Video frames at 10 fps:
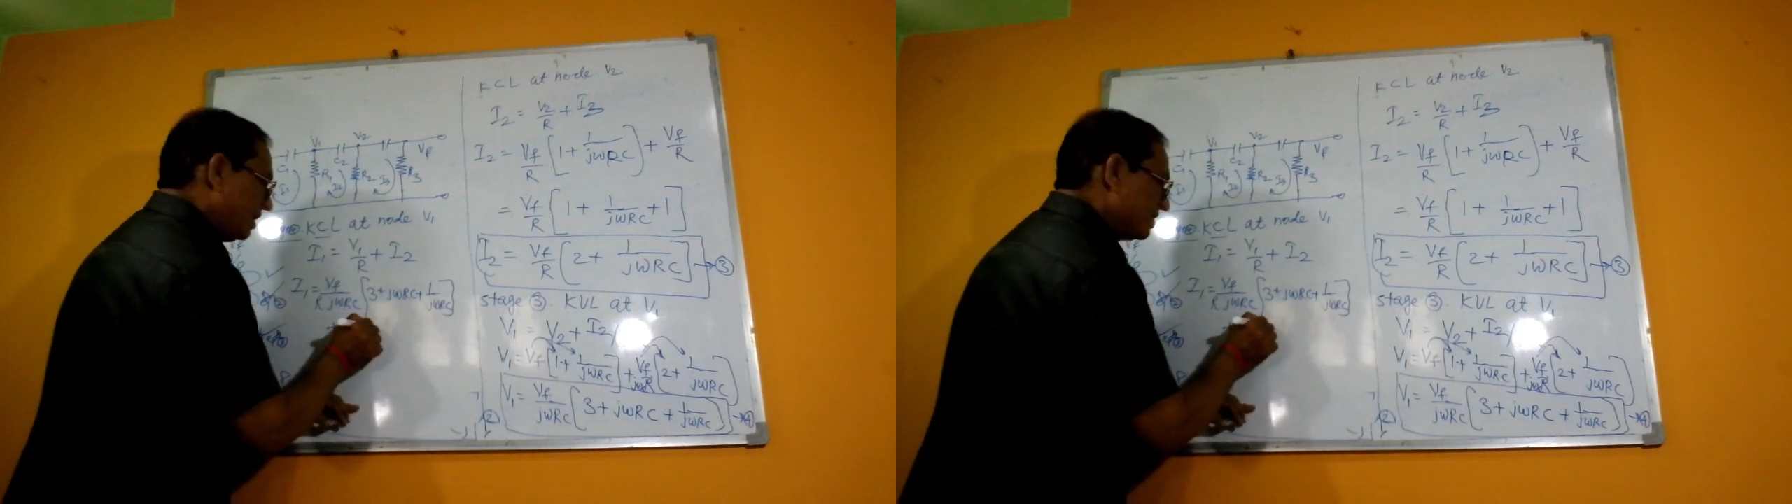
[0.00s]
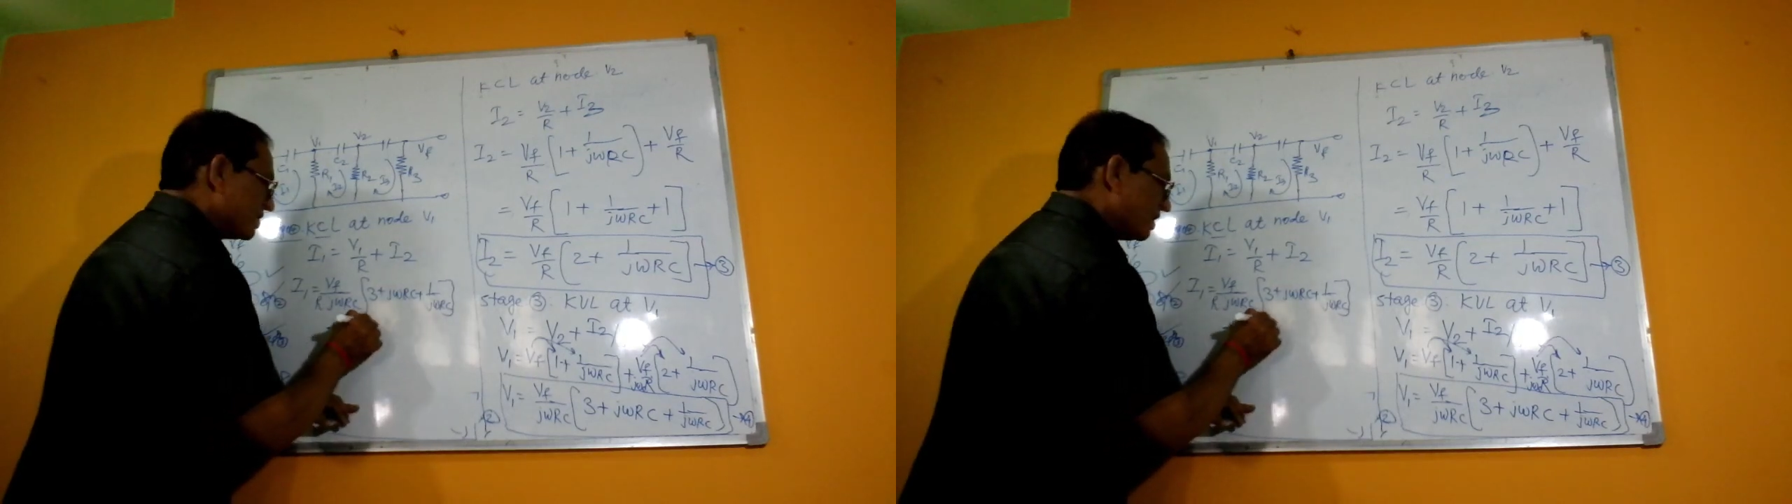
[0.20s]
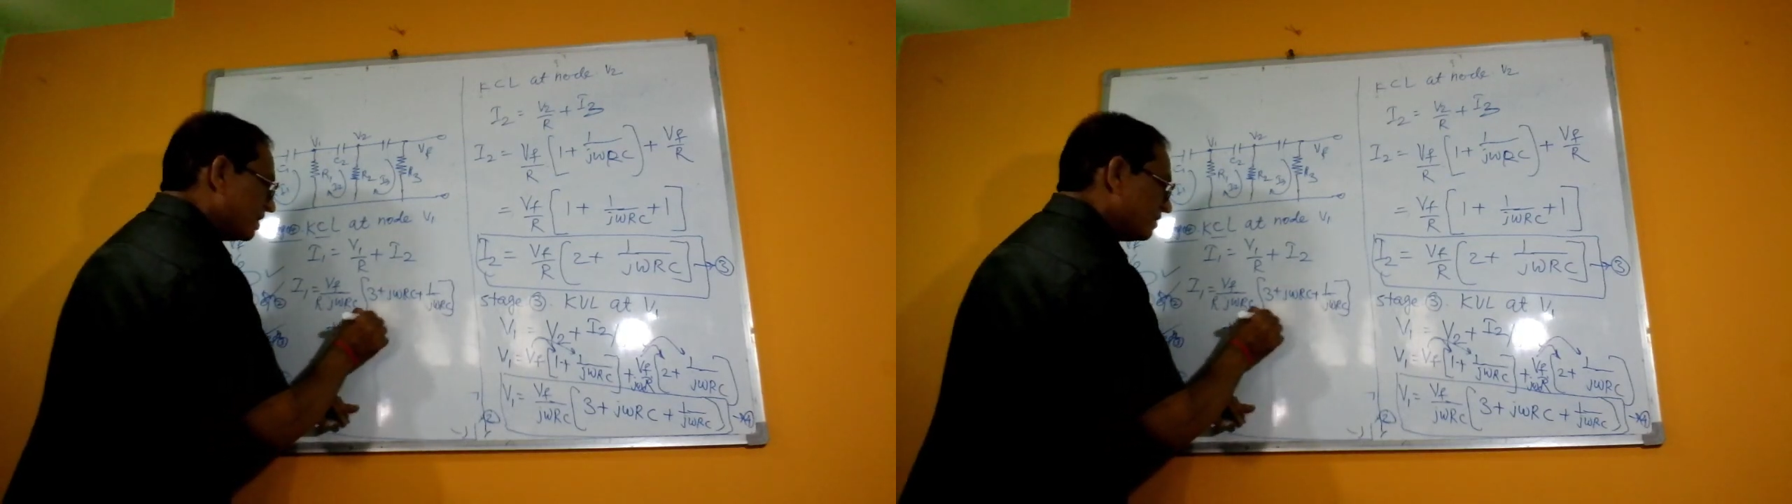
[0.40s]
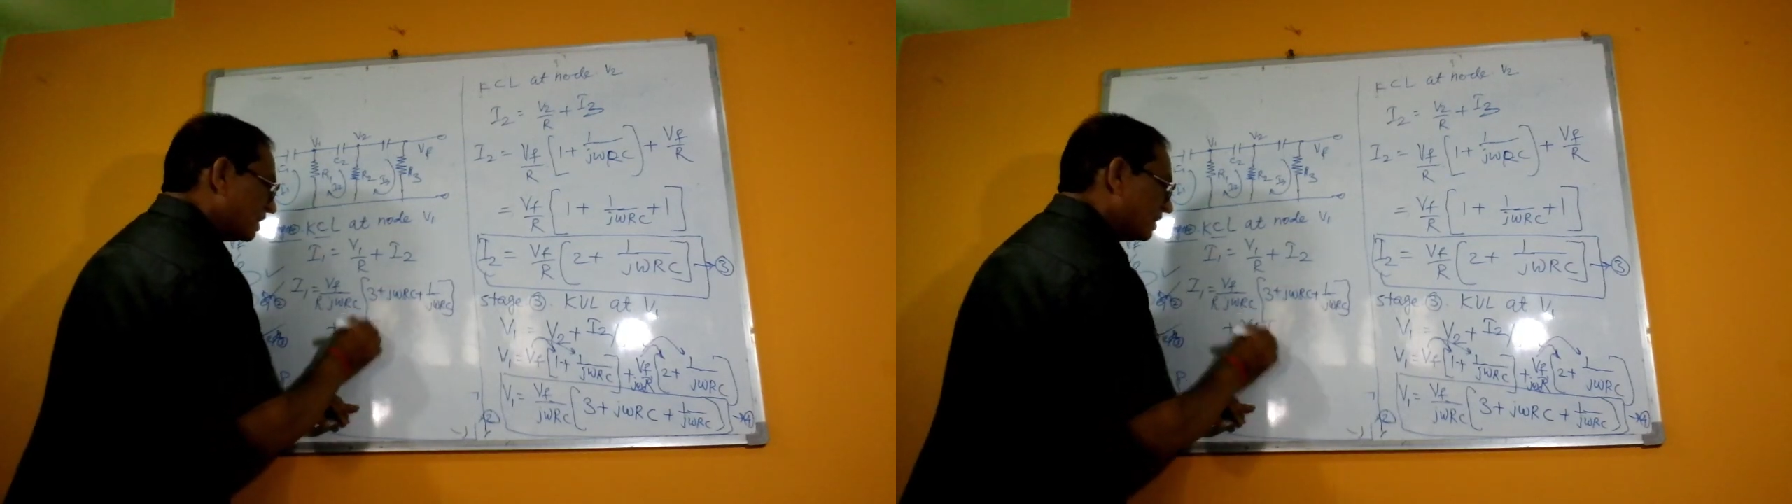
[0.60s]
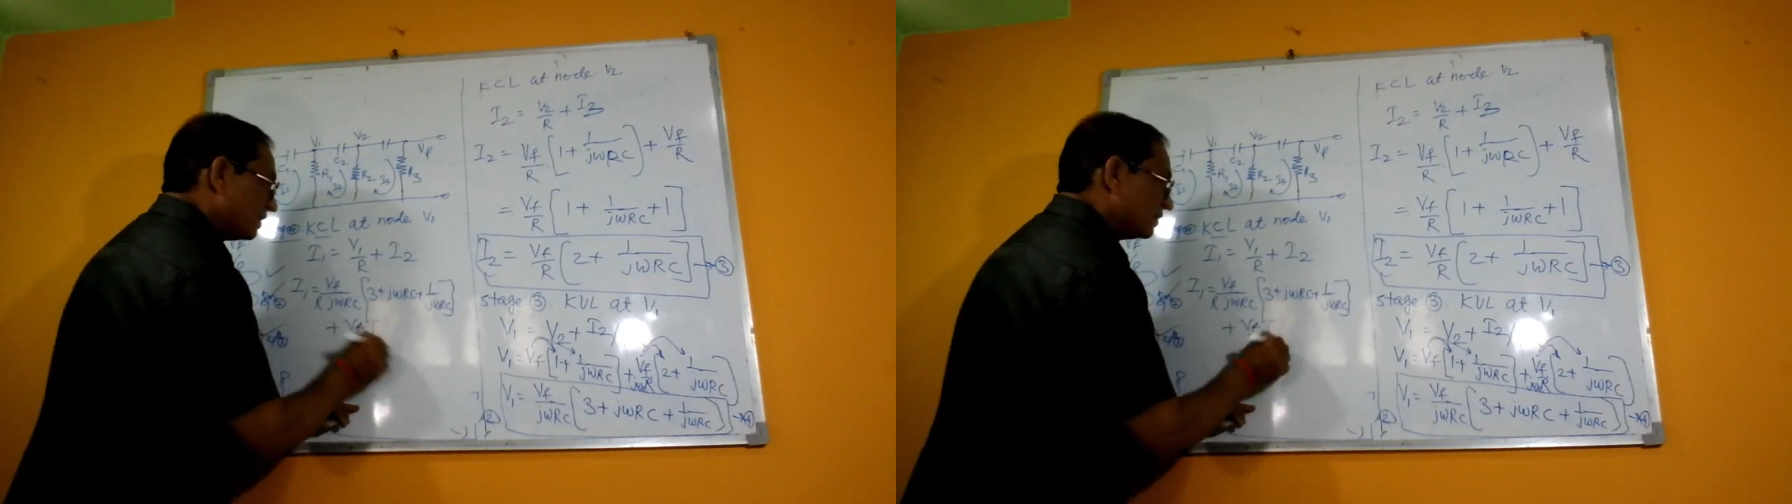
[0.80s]
inside the
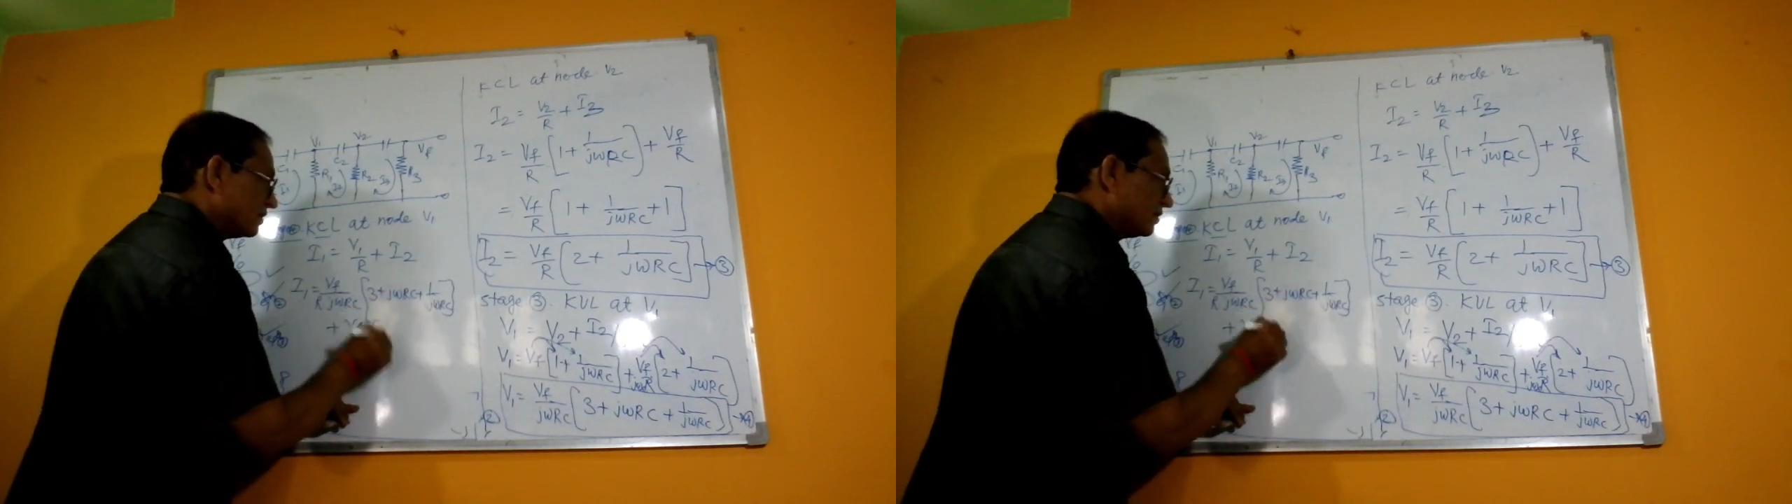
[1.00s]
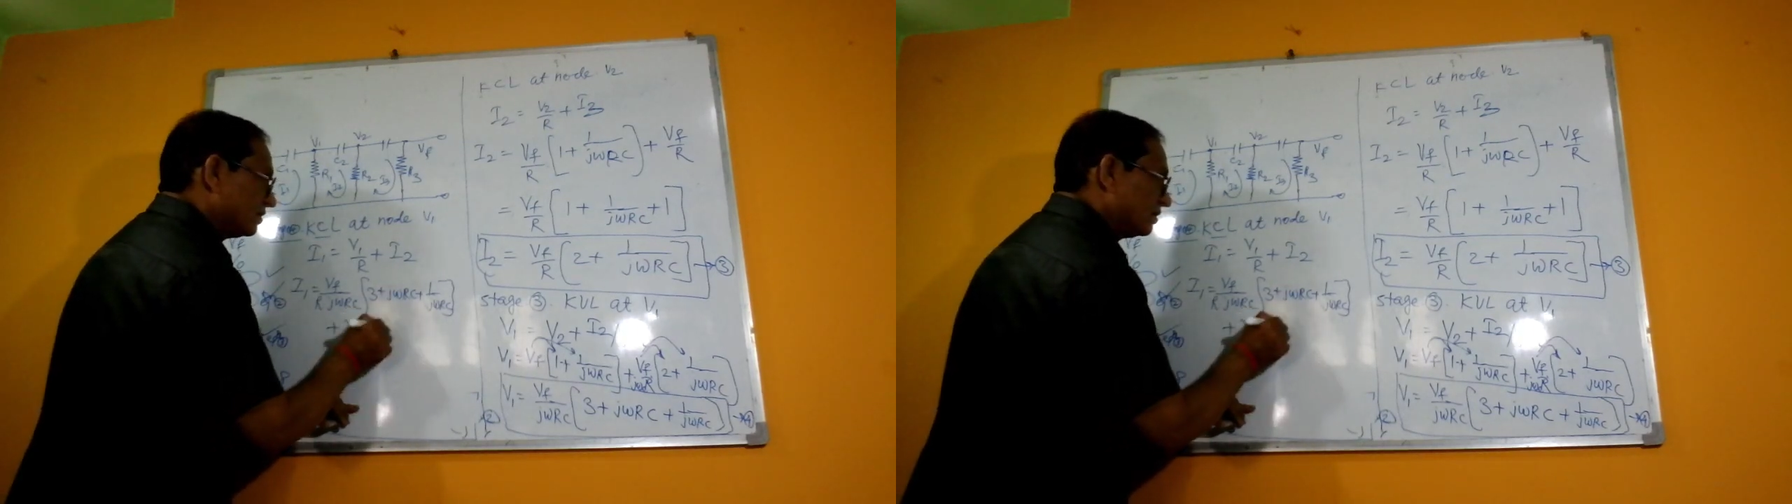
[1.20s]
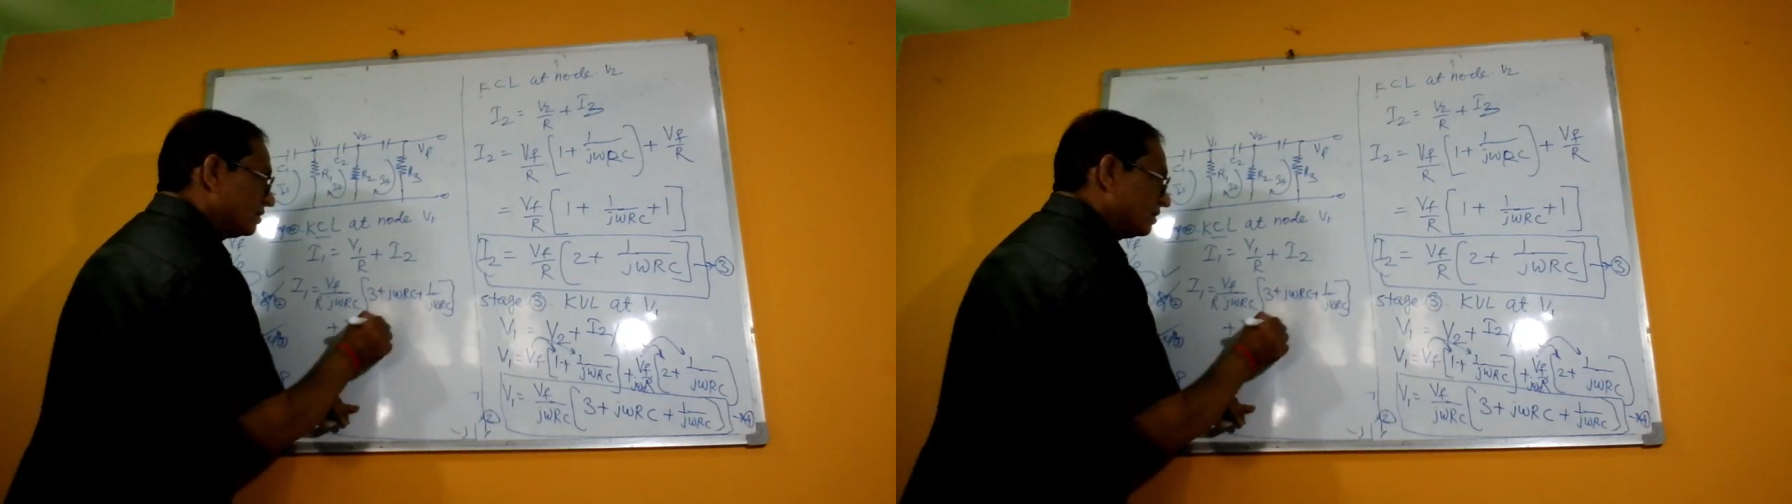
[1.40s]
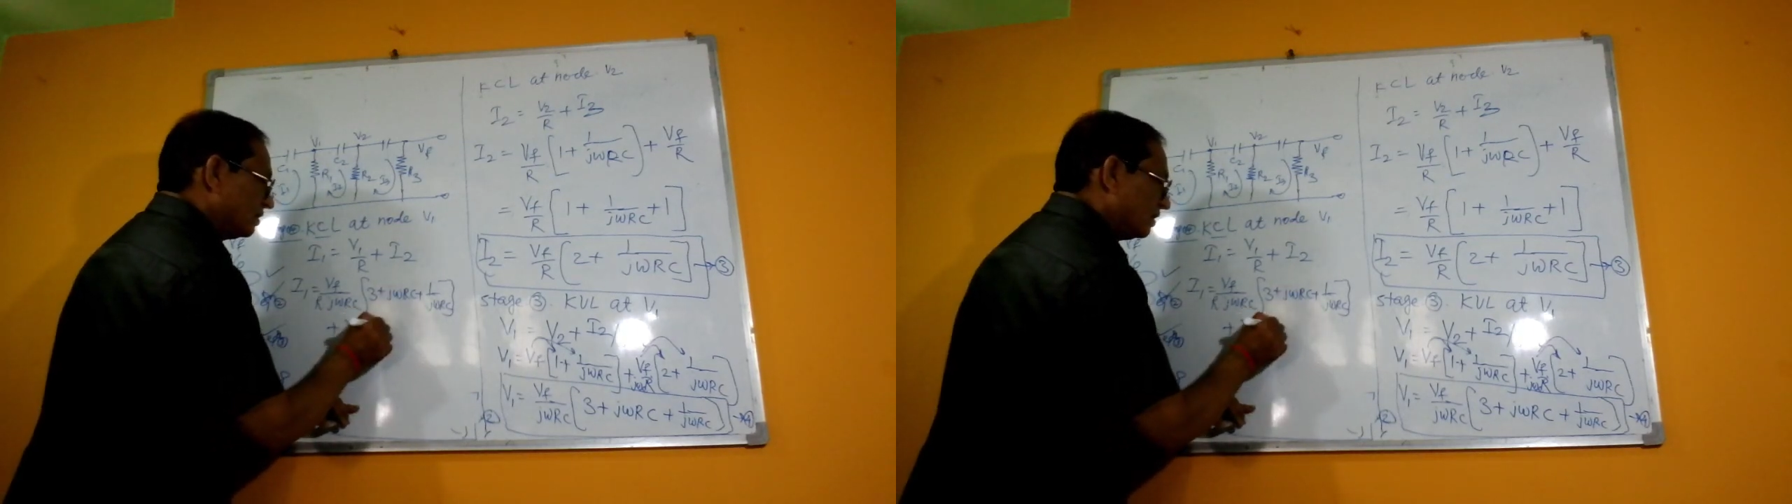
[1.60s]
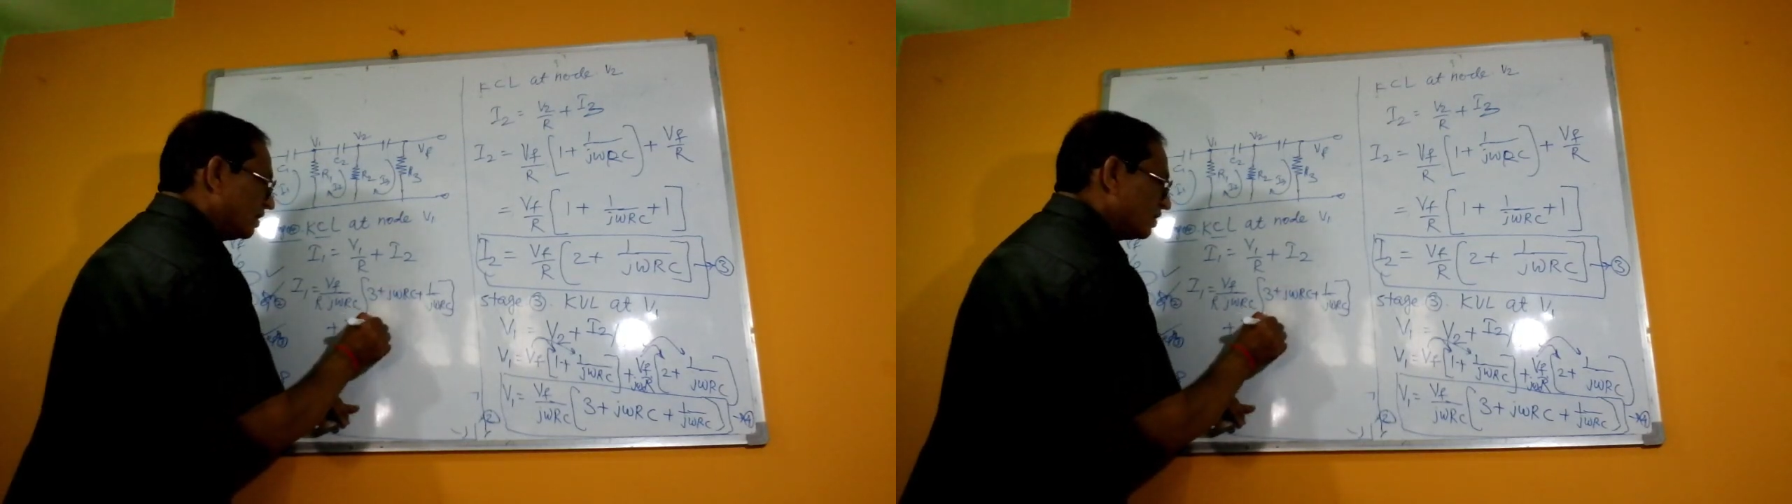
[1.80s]
bracket,
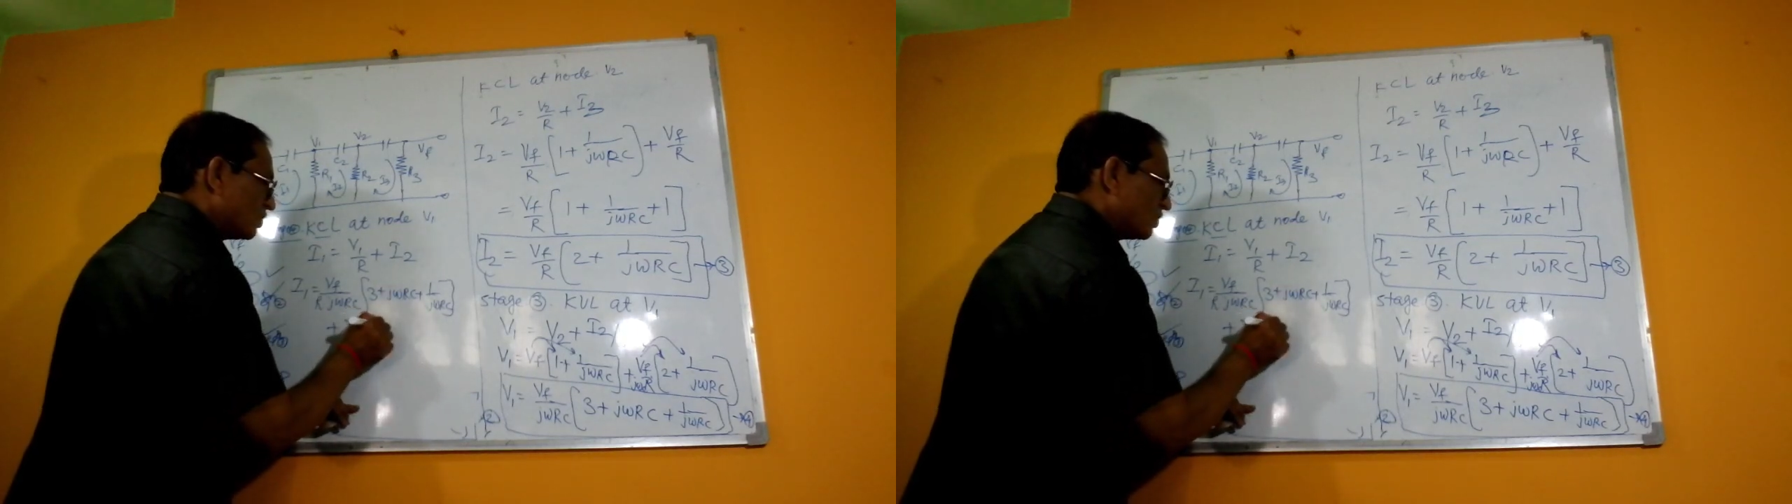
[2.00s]
that